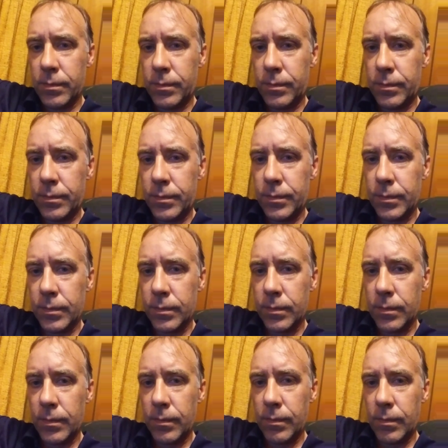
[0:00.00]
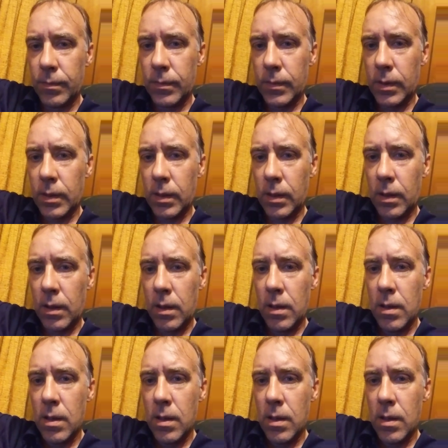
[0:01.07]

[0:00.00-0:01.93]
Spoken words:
No one is speaking in this clip.